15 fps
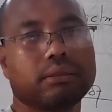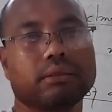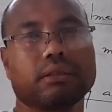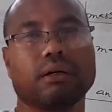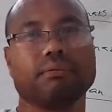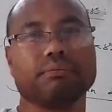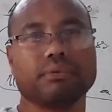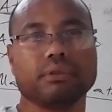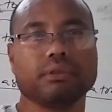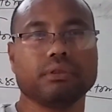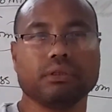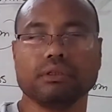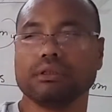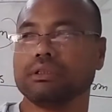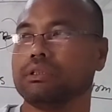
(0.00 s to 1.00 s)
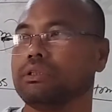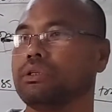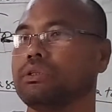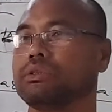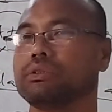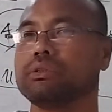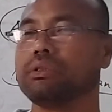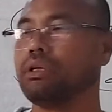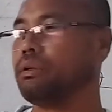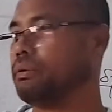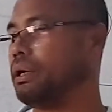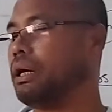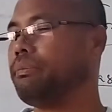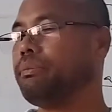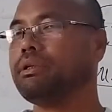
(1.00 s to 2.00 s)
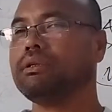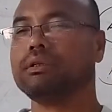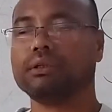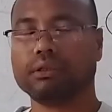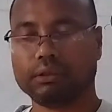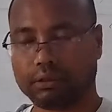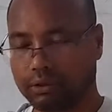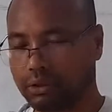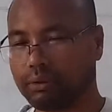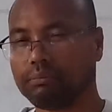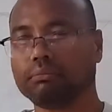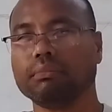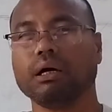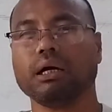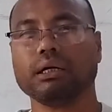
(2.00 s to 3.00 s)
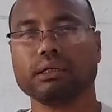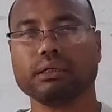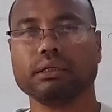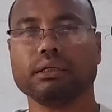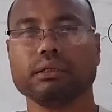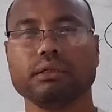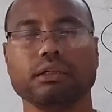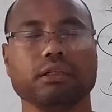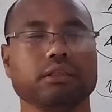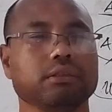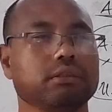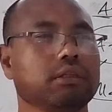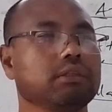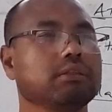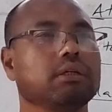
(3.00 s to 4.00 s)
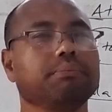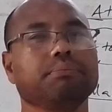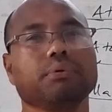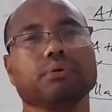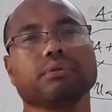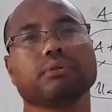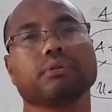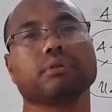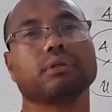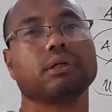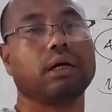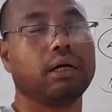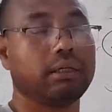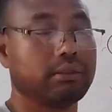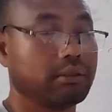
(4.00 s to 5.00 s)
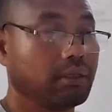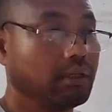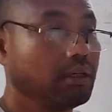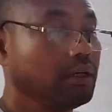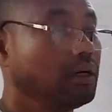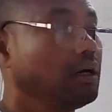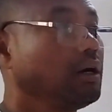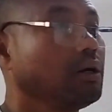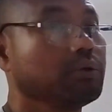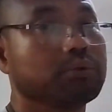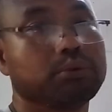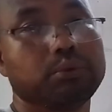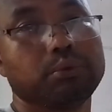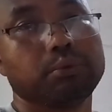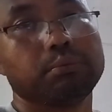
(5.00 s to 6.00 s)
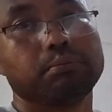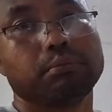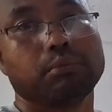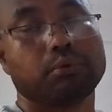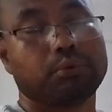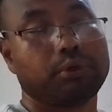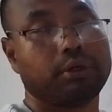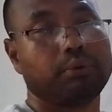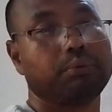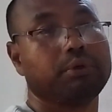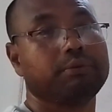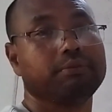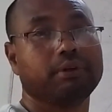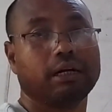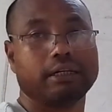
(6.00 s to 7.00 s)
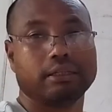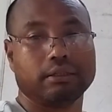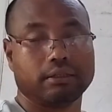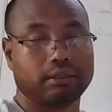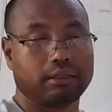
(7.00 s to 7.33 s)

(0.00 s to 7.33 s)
something in your shop, in your market, say suppose rice. How do we buy the